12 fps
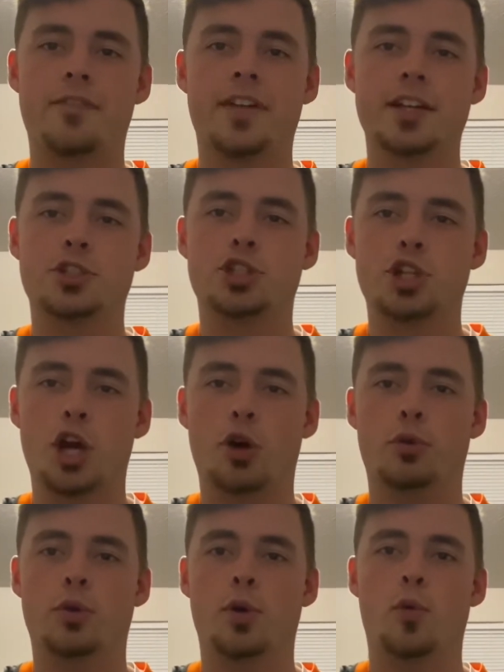
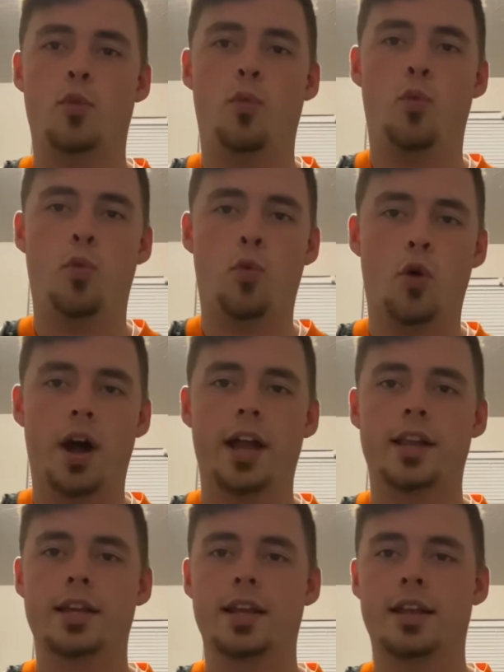showed
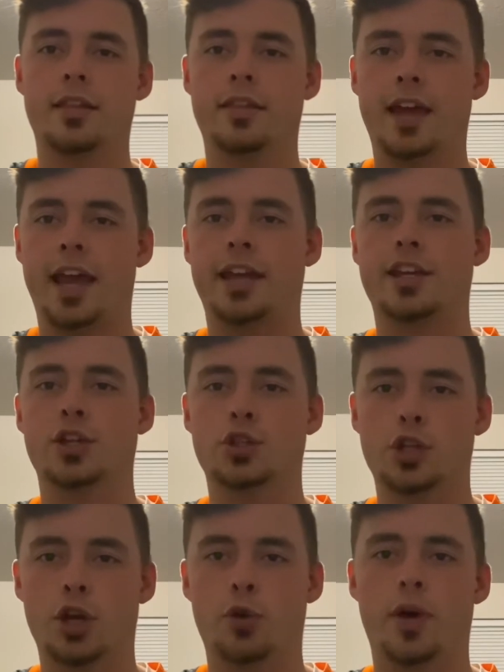what they can
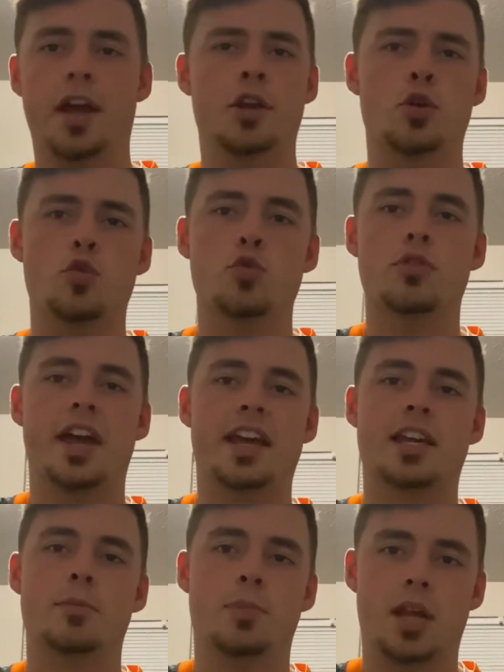do and who they
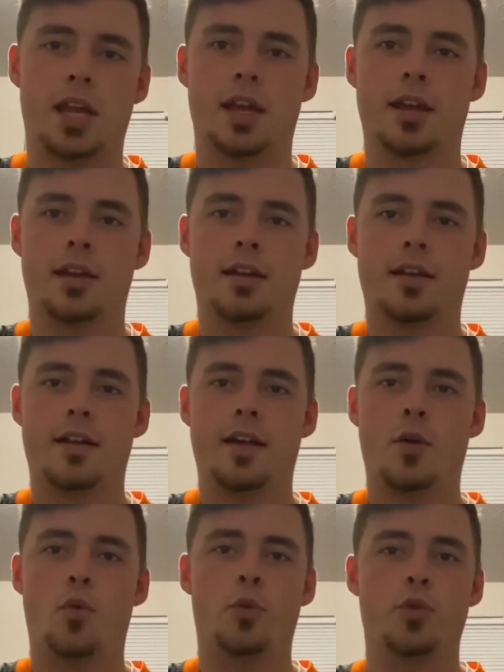can be.
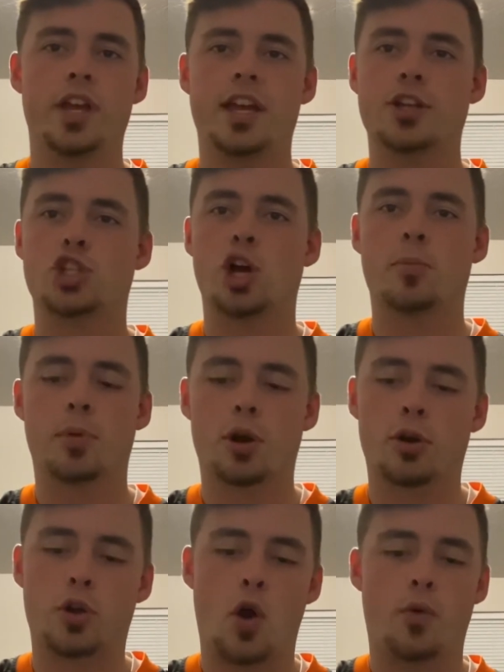When we get Joe
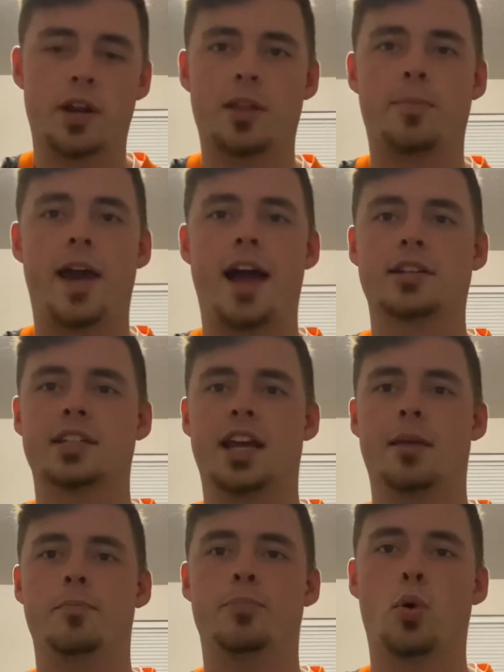Burrow going in the pass
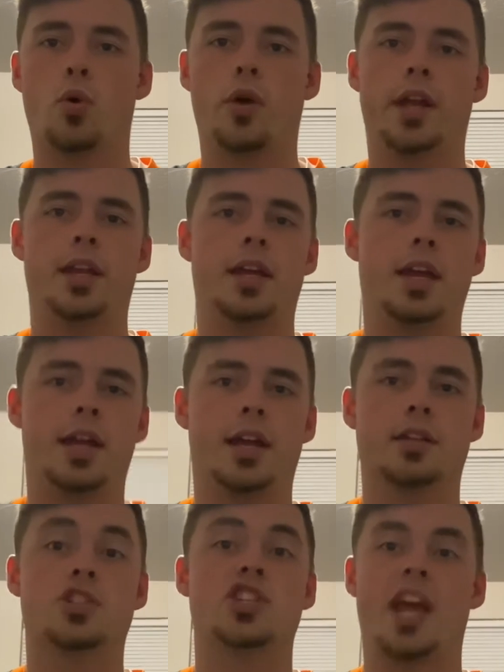game, Boyd,
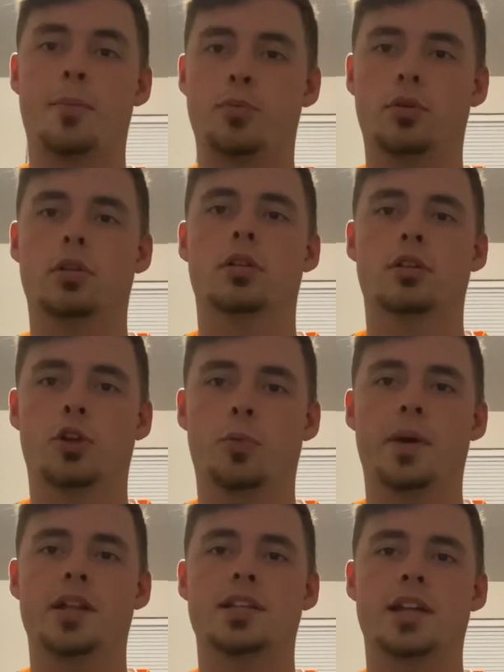Higgins, Sample a little
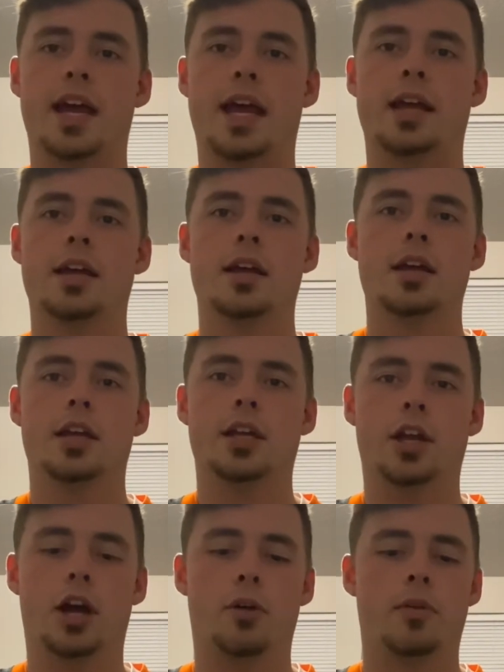bit today,
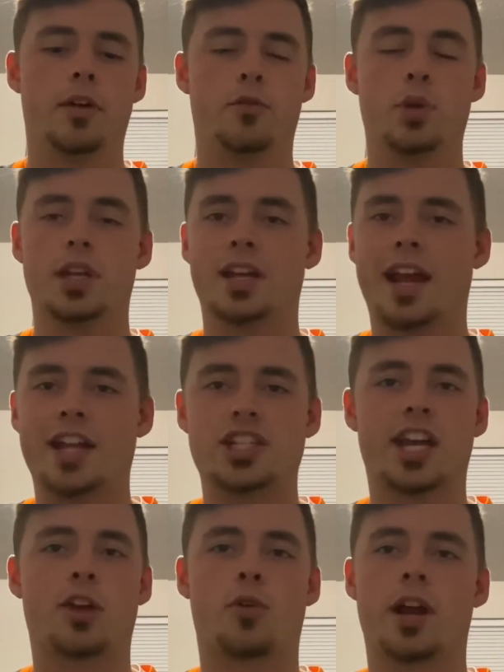if we can get
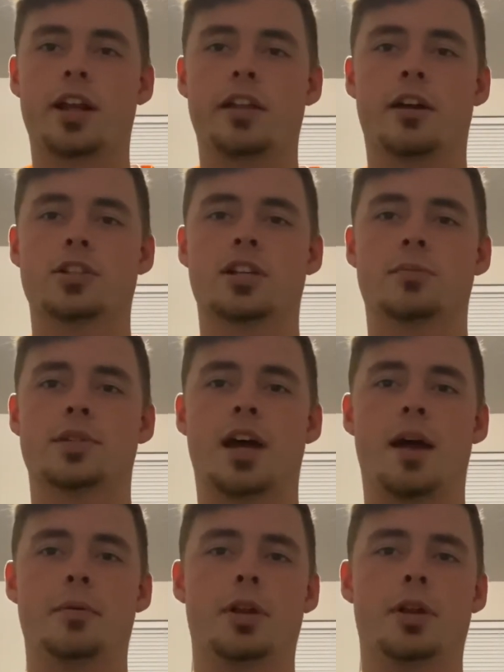A.J. Green in there sometime,